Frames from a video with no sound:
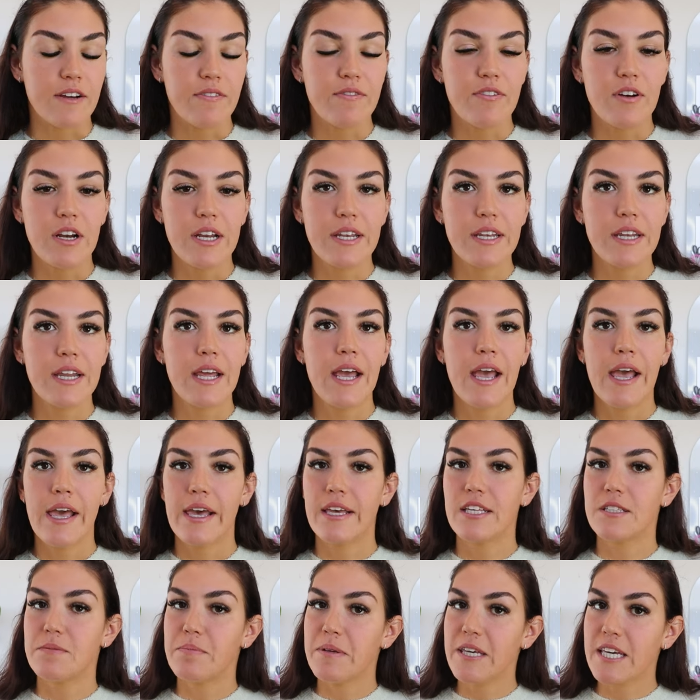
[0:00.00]
different
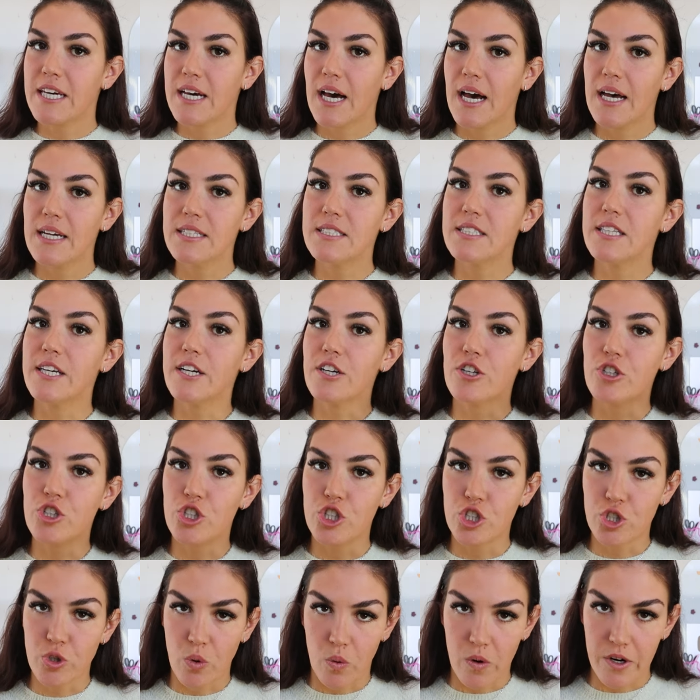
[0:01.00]
is because they are
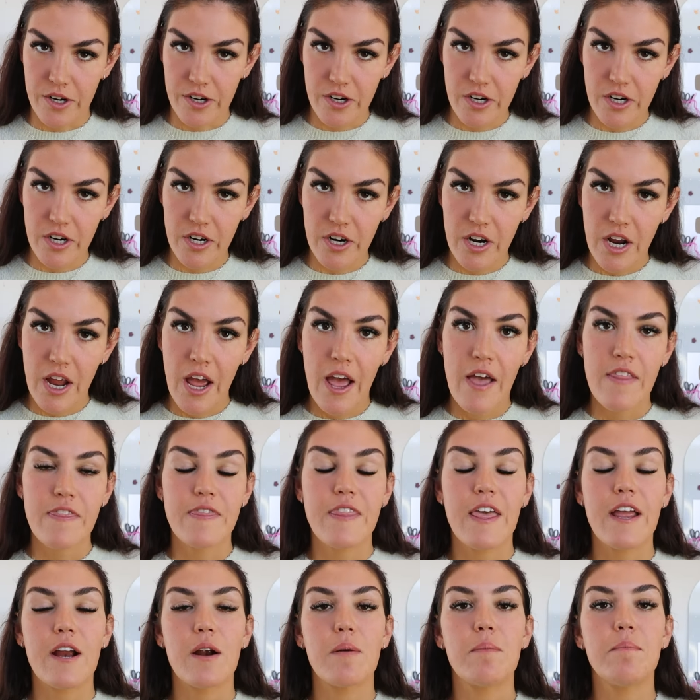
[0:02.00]
shorter,
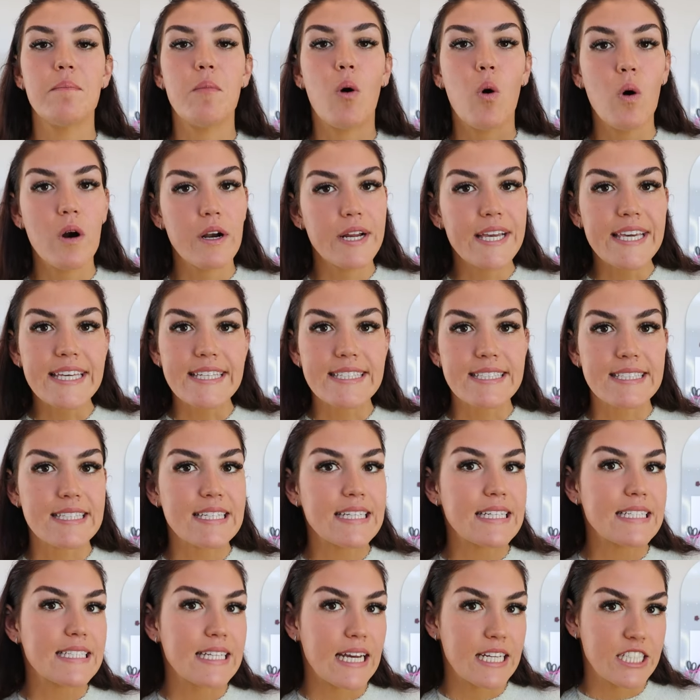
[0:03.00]
they are more
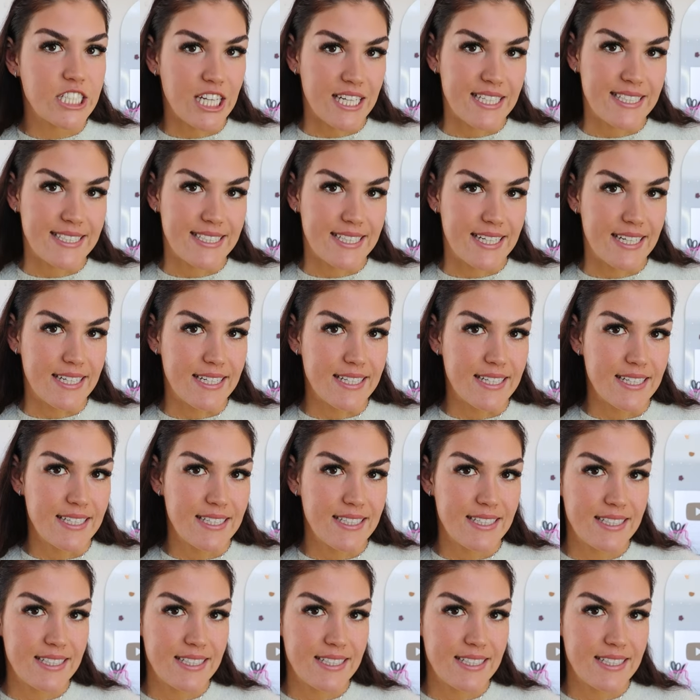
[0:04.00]
easily digested.